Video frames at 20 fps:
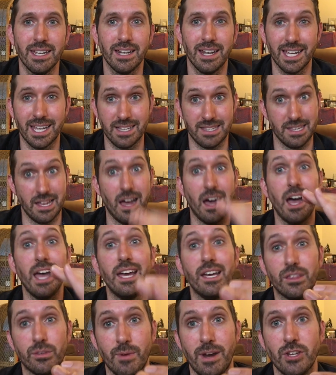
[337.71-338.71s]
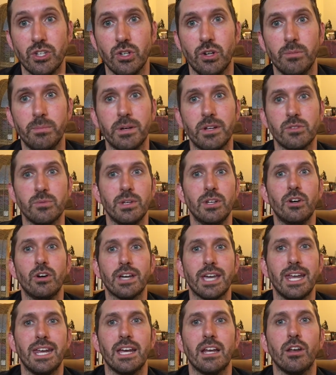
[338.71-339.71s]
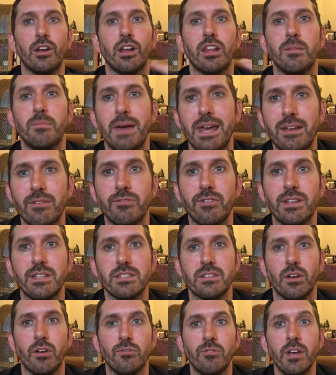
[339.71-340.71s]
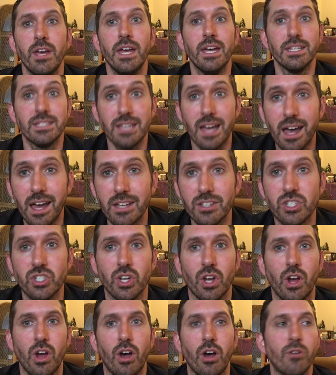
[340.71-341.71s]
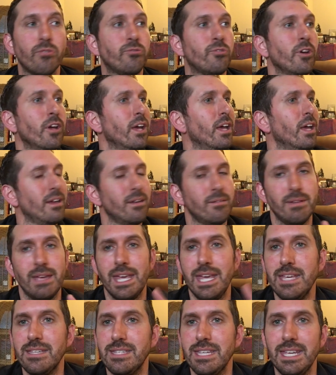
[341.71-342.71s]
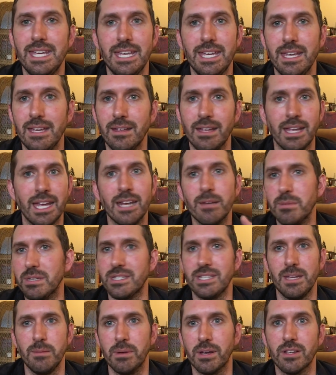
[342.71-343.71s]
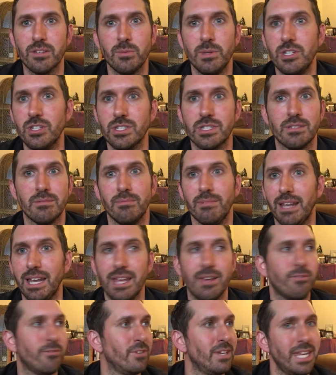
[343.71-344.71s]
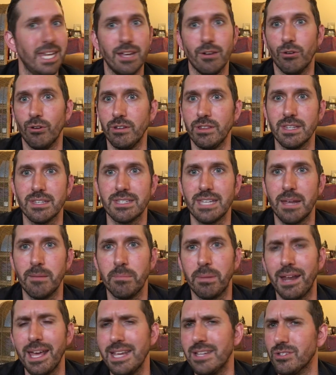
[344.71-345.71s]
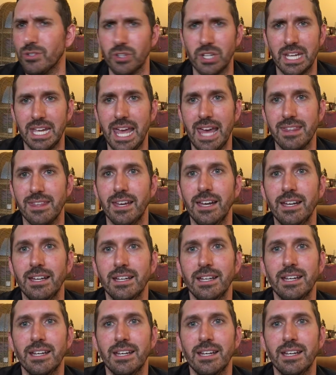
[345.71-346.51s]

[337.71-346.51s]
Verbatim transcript: Like, it's a higher threshold because we're not getting a lot of the benefits of touch, of easy intimacy, because we just live near or in the same place or together.